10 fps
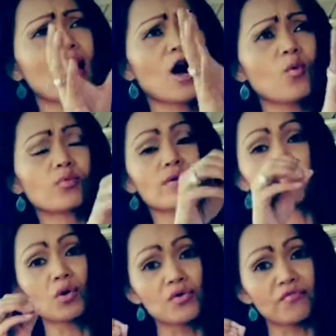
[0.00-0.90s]
help
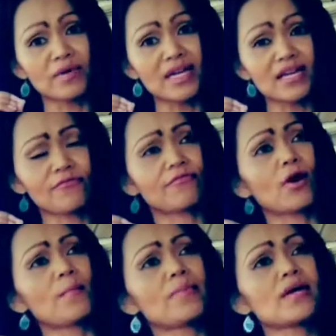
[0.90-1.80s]
remove me
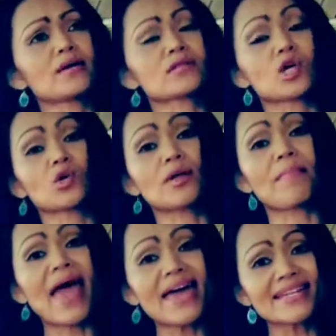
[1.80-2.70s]
from being so
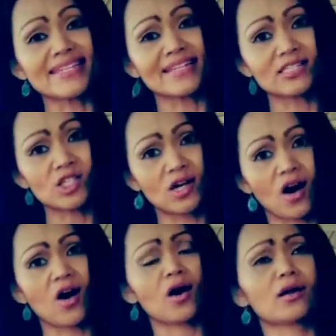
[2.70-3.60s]
dependent
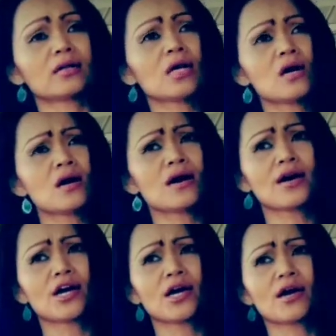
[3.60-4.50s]
on
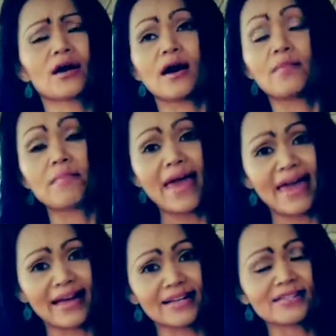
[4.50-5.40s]
a
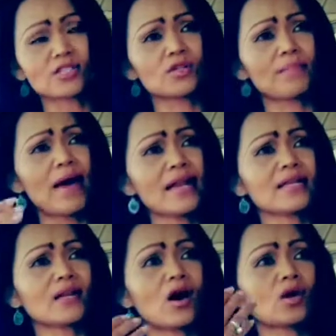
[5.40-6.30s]
man, so
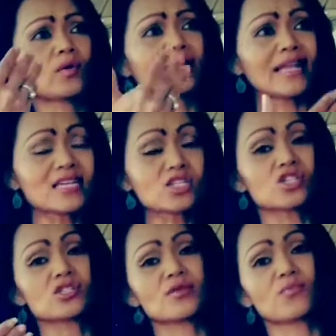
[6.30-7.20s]
dependent on
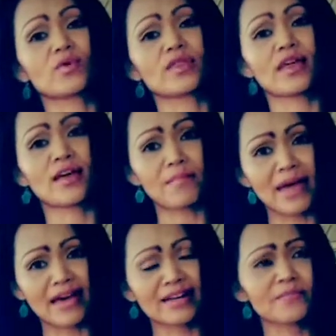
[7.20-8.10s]
relationship with a
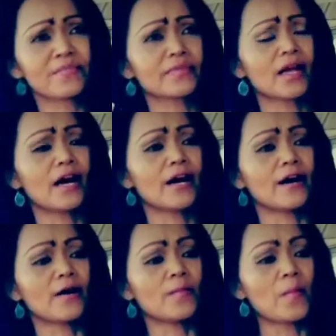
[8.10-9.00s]
man,
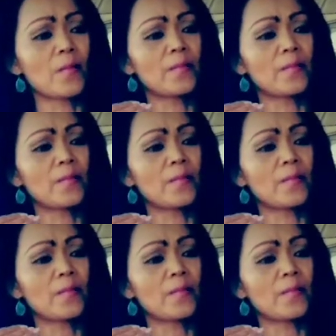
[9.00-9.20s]
um,